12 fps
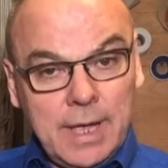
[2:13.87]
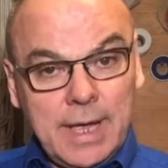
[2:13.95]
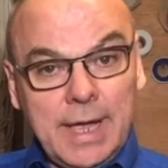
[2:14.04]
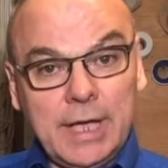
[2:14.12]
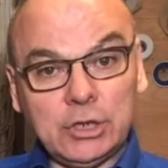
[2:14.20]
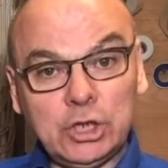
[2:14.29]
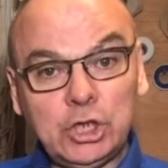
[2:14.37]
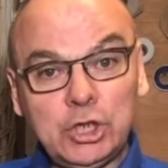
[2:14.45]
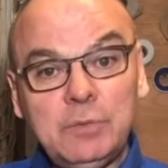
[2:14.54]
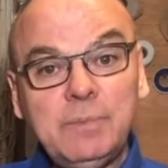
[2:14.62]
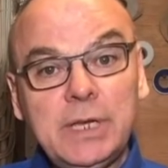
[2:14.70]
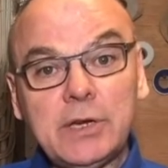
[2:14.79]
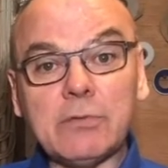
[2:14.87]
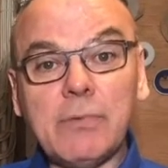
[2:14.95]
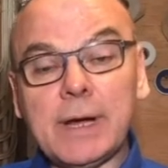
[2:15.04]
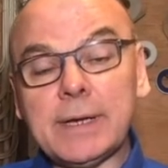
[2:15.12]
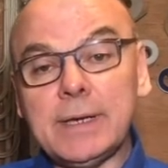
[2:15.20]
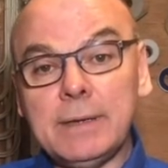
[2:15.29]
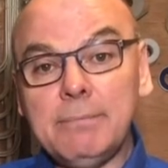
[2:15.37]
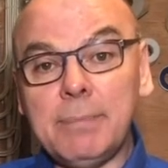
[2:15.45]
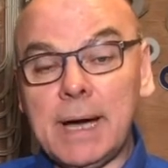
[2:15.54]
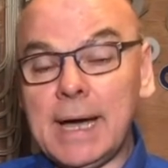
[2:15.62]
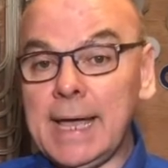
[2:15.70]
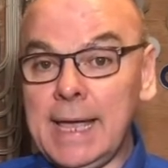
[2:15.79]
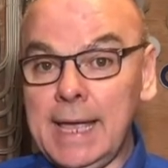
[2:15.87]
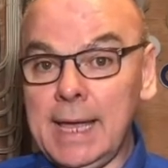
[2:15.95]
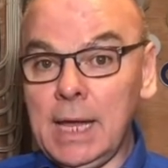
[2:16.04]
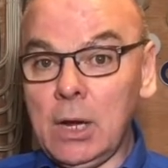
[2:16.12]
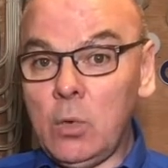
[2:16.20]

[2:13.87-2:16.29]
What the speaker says: and should be corrected by a